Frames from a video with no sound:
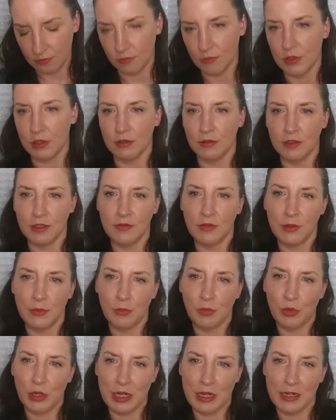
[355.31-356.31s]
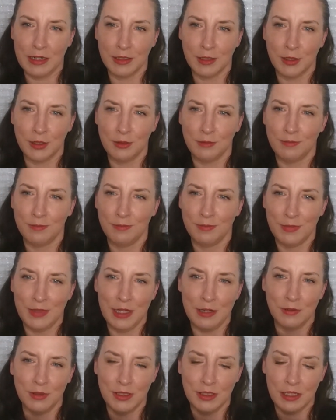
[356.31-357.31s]
Well, if it breaks
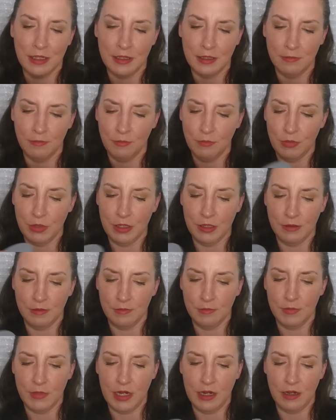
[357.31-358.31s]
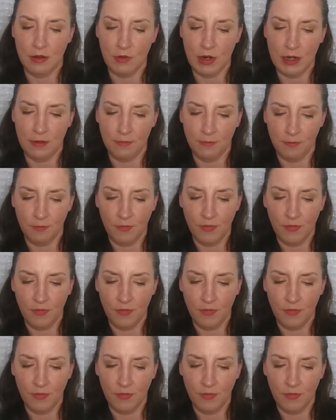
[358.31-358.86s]
outside, but anyway.